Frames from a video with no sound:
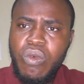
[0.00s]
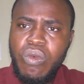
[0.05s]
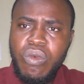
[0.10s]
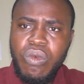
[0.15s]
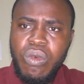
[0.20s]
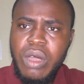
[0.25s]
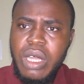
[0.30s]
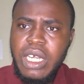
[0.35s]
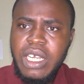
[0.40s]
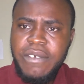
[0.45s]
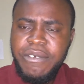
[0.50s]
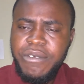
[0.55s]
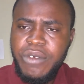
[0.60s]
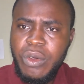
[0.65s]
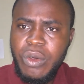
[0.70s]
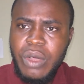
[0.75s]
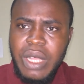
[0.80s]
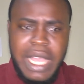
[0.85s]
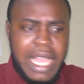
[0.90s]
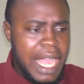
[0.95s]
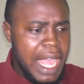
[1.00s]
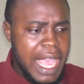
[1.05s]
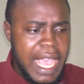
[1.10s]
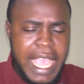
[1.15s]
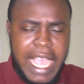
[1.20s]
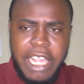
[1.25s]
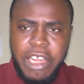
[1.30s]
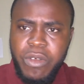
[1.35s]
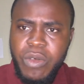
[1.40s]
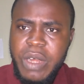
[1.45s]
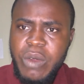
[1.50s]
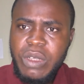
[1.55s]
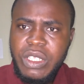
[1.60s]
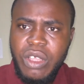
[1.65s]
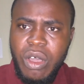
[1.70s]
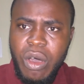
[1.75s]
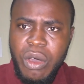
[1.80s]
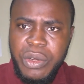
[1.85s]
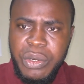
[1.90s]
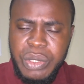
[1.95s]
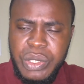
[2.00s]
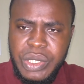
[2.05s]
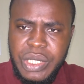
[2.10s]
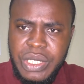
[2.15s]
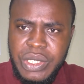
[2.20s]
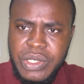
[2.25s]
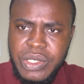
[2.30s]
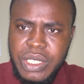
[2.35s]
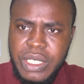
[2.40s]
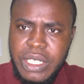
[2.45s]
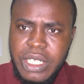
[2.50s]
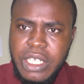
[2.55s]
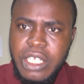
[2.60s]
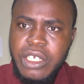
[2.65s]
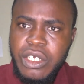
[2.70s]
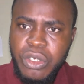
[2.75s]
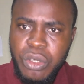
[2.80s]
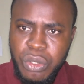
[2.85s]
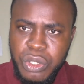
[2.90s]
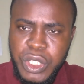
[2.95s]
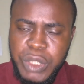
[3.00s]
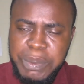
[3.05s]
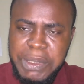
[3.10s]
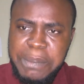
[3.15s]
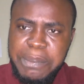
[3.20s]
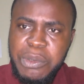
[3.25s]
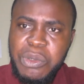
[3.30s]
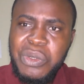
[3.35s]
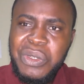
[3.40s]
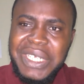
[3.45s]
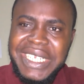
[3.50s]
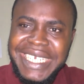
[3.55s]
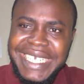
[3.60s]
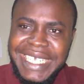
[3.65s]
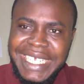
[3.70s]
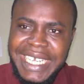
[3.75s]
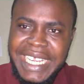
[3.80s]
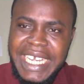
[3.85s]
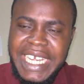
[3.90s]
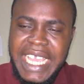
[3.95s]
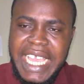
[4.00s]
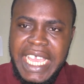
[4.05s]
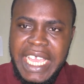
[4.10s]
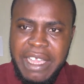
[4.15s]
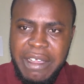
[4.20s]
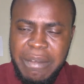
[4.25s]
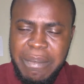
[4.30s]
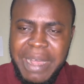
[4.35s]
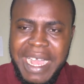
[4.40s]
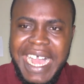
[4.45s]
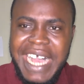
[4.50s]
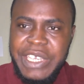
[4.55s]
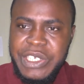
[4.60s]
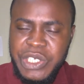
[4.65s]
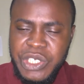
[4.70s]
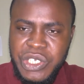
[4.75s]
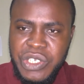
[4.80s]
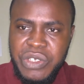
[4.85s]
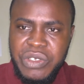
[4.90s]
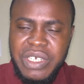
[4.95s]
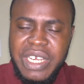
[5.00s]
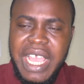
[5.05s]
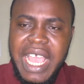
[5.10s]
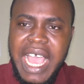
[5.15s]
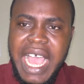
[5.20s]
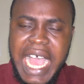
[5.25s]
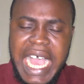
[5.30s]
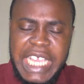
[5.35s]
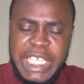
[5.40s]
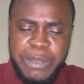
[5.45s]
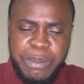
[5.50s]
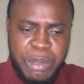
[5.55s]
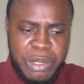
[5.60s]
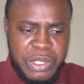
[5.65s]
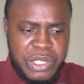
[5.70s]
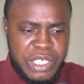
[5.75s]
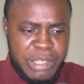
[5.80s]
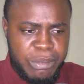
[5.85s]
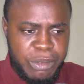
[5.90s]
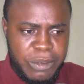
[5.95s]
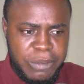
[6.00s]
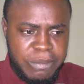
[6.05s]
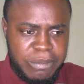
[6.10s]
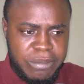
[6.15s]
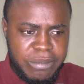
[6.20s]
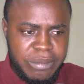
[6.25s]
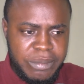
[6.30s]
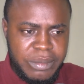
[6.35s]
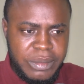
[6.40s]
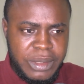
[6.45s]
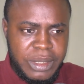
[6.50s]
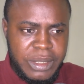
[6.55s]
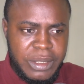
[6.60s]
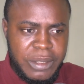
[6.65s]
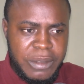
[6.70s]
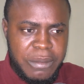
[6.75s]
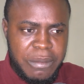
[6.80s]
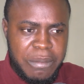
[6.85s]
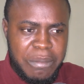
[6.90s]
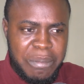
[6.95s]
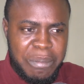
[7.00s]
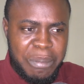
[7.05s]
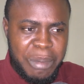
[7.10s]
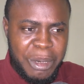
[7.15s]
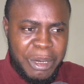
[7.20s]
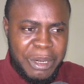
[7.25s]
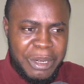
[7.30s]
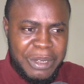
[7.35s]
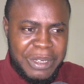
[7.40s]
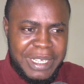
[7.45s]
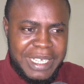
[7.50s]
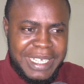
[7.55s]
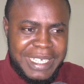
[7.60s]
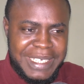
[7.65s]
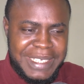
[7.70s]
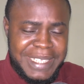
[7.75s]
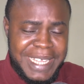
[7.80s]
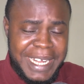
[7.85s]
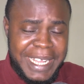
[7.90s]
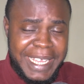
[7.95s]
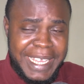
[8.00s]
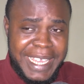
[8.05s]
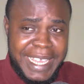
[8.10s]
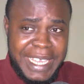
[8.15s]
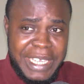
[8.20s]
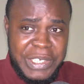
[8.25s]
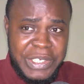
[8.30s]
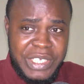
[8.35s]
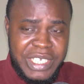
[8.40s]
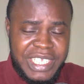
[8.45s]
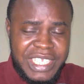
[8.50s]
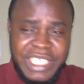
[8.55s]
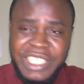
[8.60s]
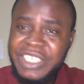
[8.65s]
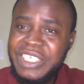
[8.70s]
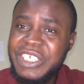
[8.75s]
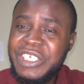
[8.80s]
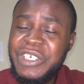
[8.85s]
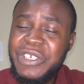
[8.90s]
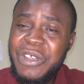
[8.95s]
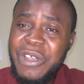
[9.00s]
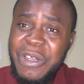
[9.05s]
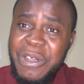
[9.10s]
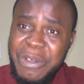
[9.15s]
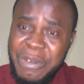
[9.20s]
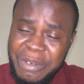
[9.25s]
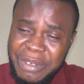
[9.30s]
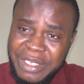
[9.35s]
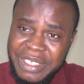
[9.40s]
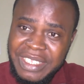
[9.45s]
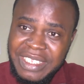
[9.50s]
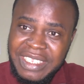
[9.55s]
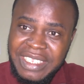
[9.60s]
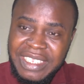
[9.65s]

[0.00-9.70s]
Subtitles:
Wonderful. I agree with all those things. Those people need help as soon as possible. But is that the case? No.